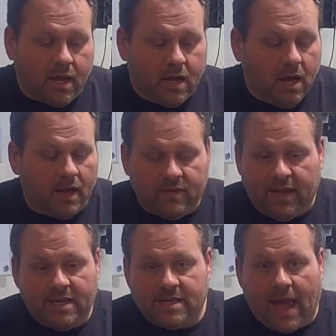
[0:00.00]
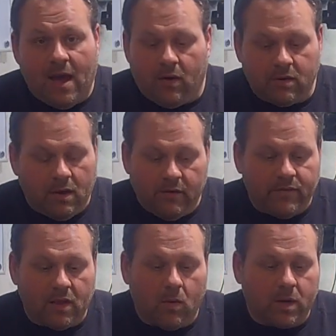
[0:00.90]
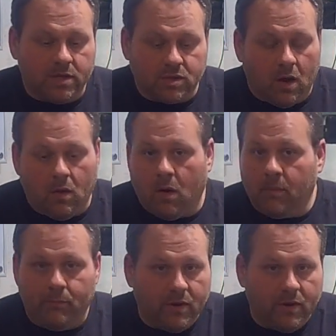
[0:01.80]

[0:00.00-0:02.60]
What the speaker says: Cut these out of the lower control arm,